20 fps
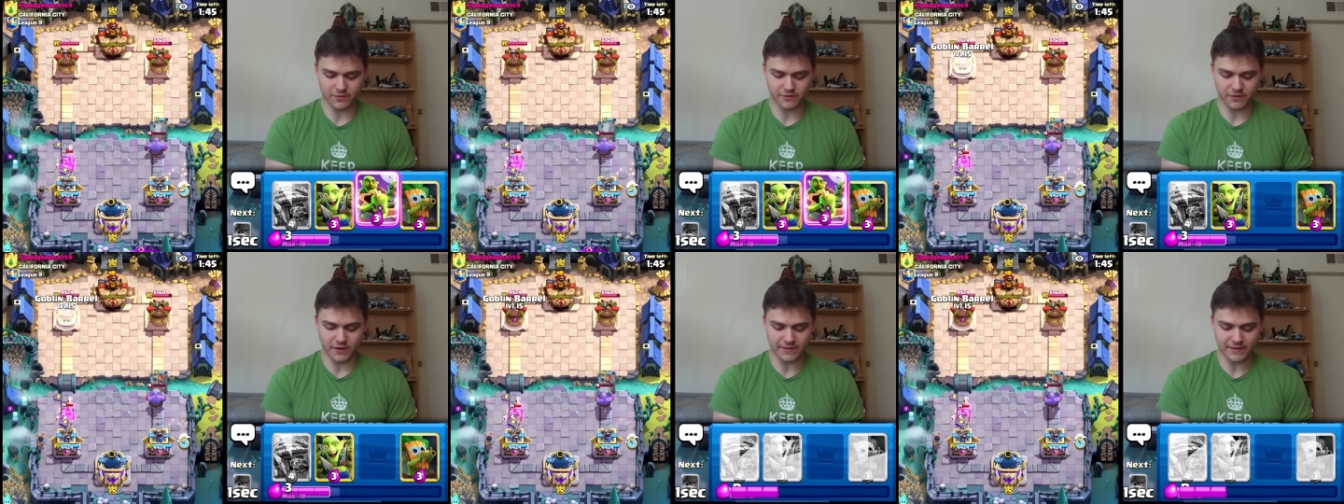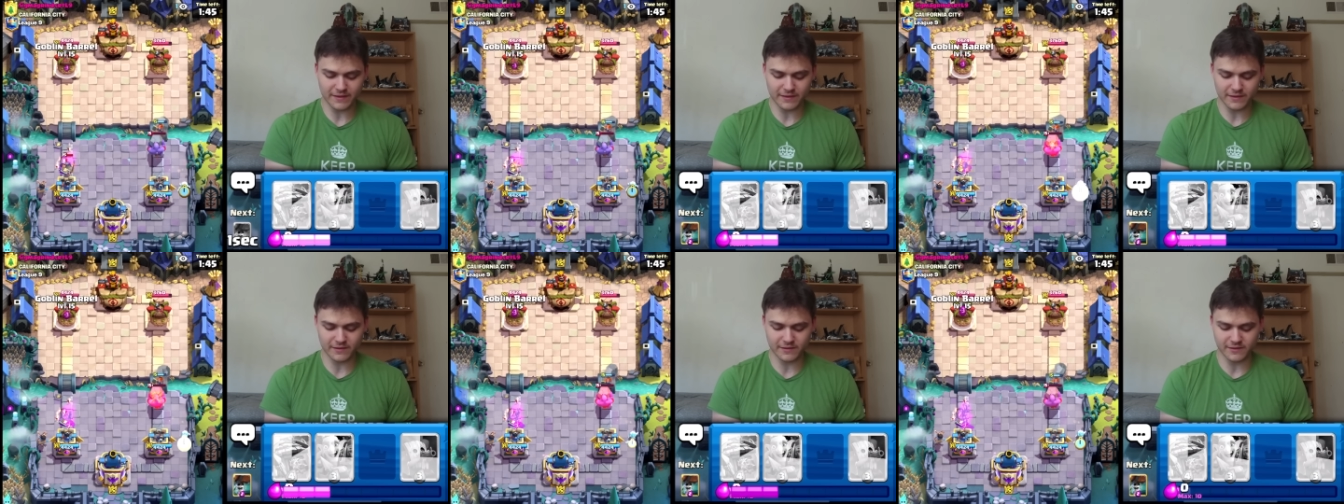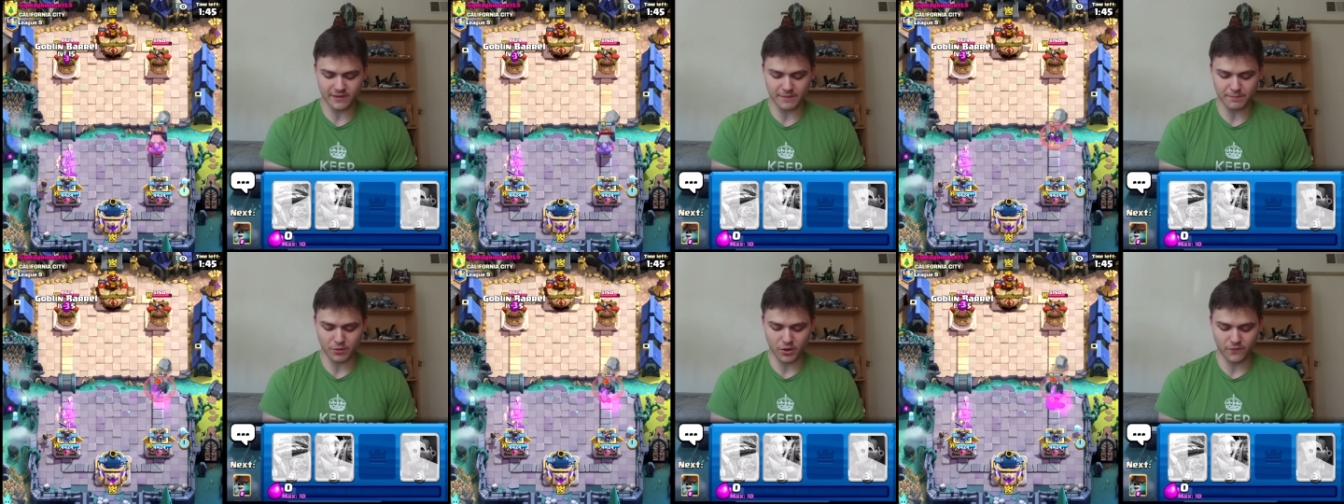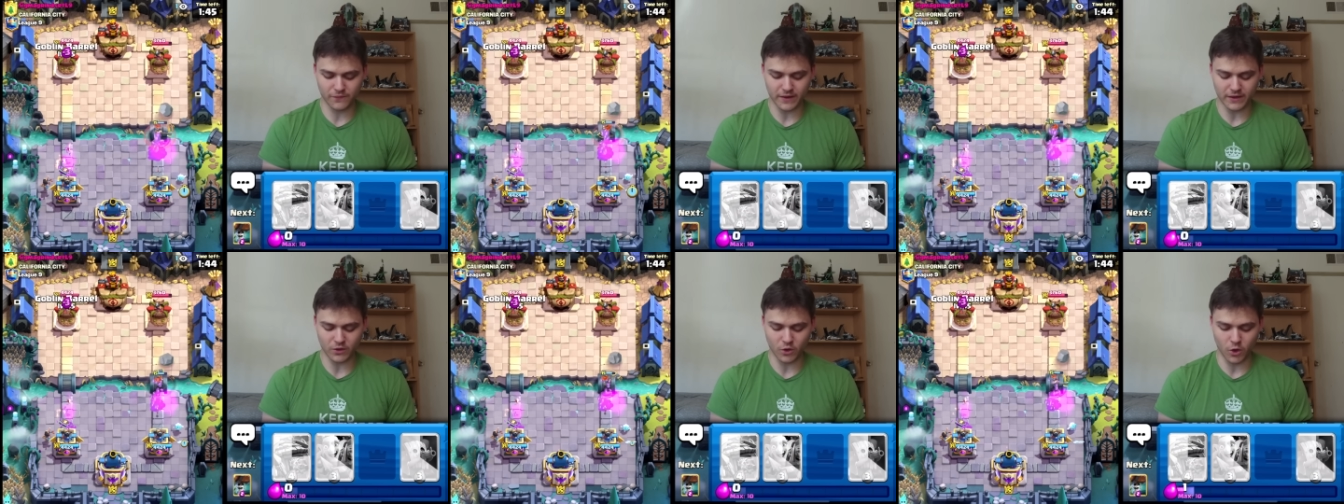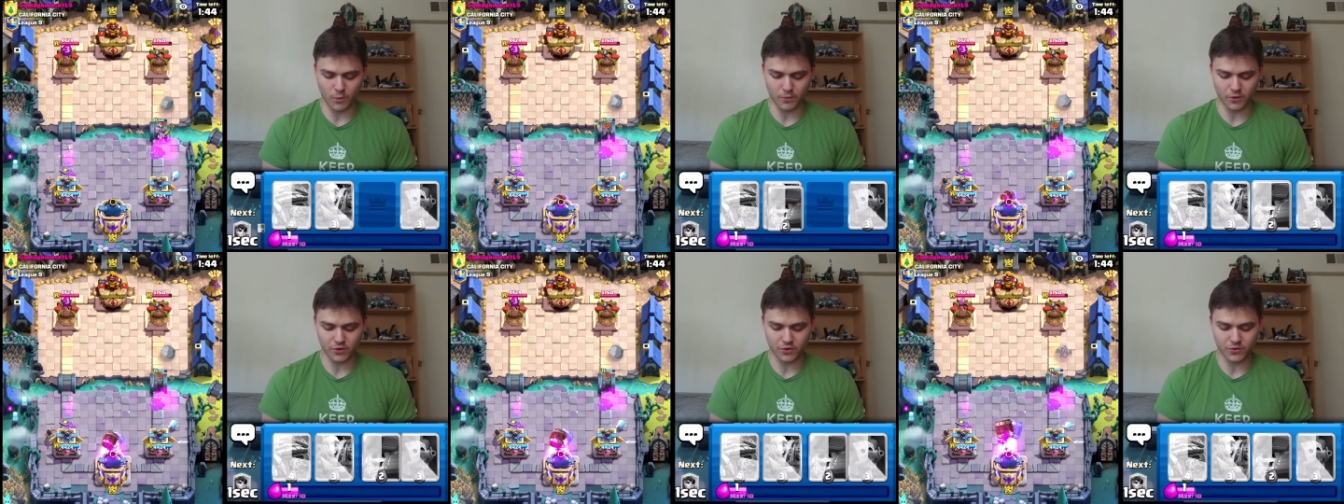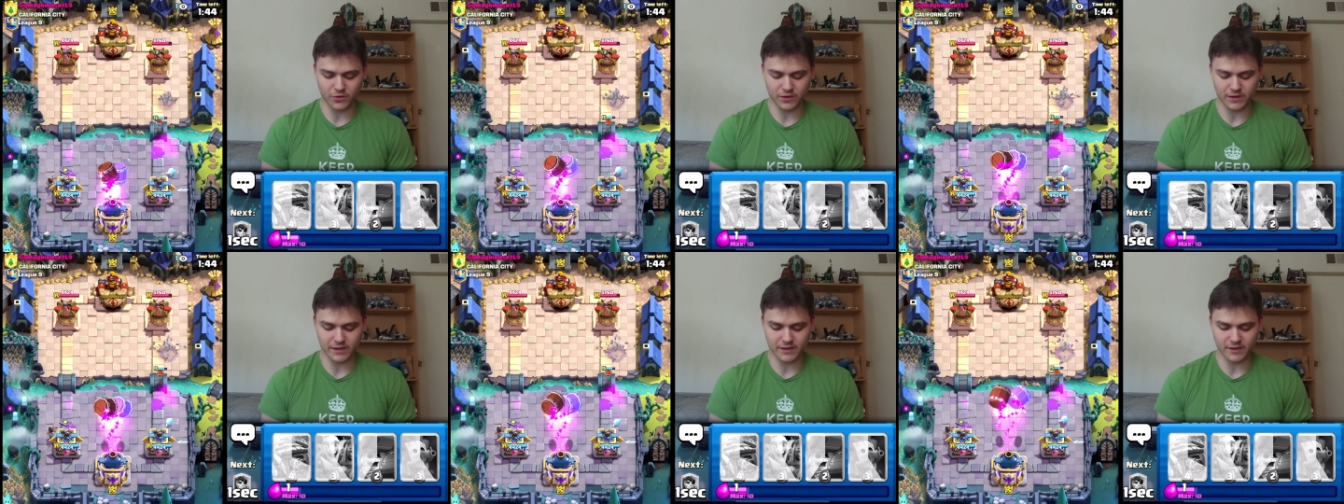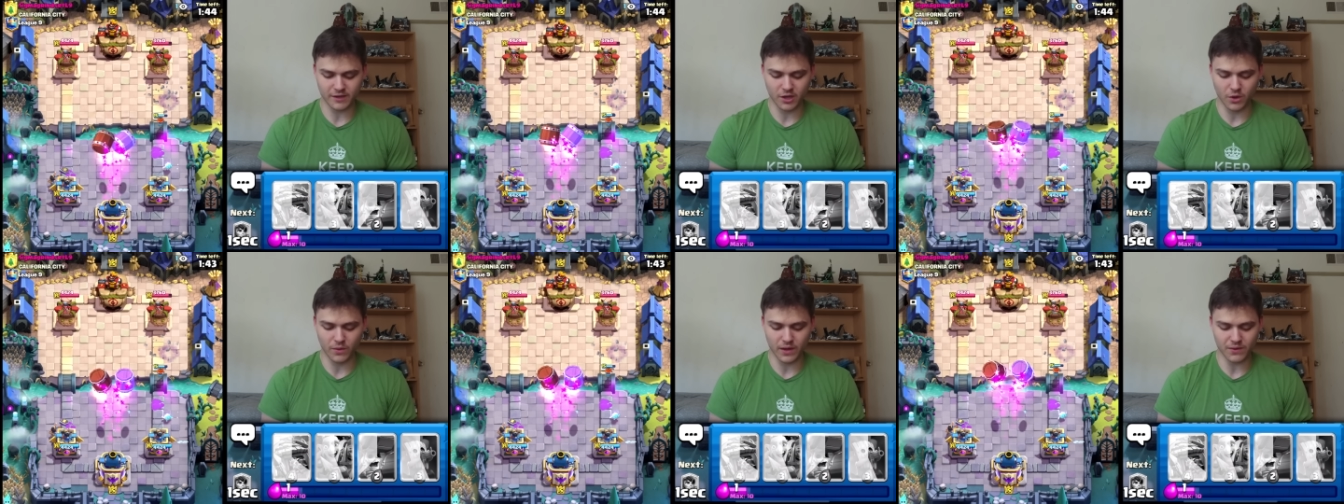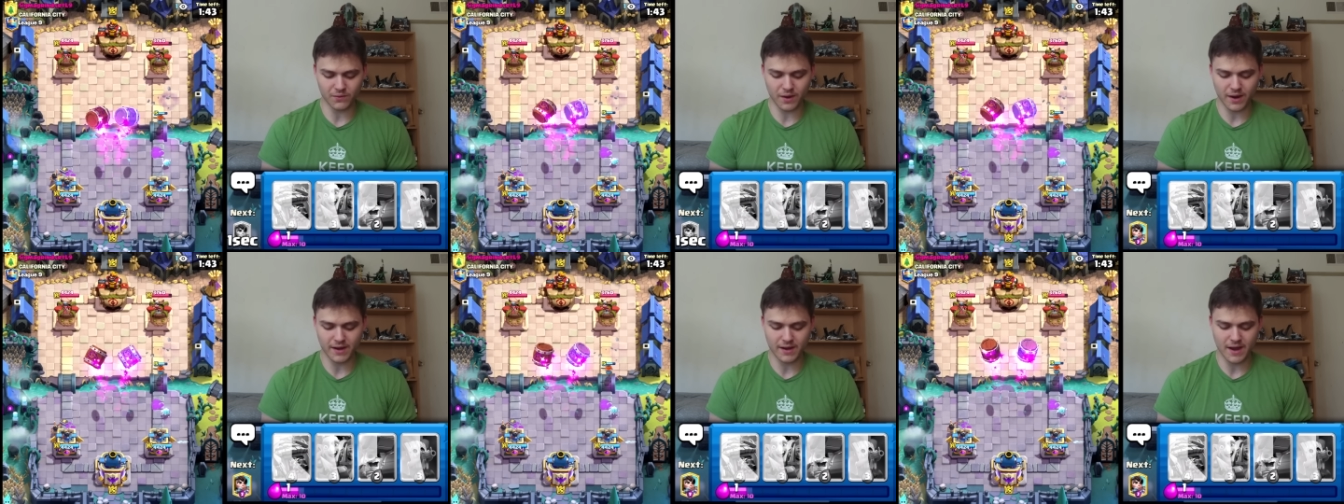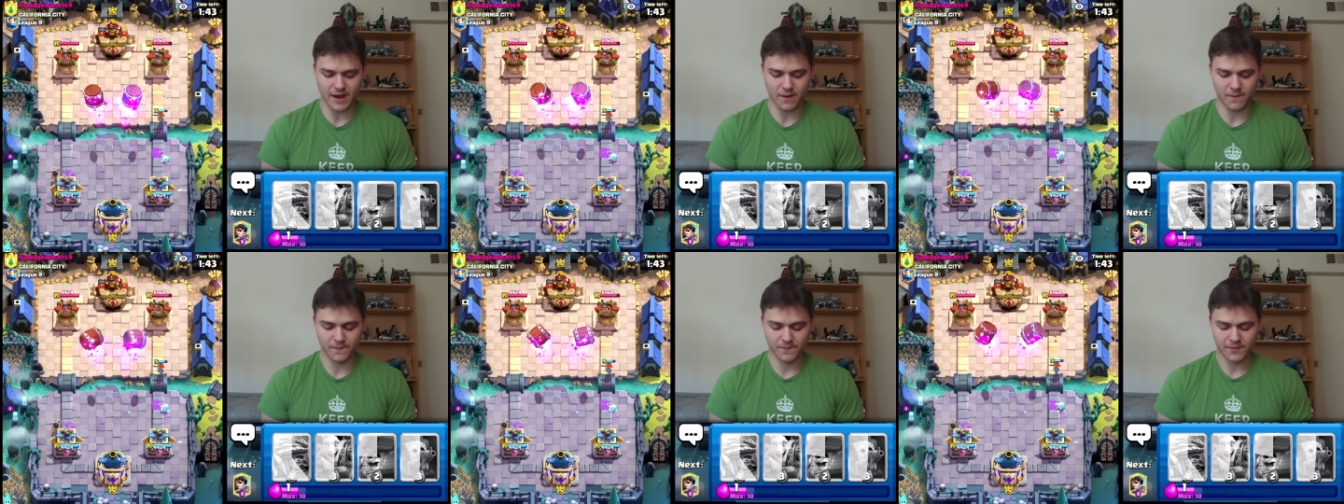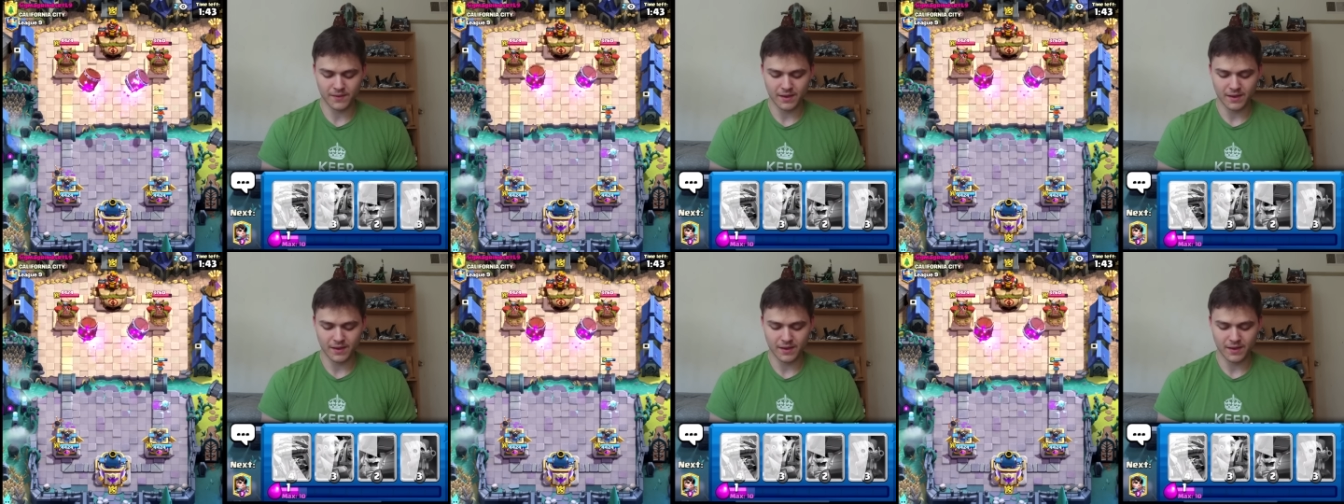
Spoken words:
so I think this is the perfect opportunity to go in right now.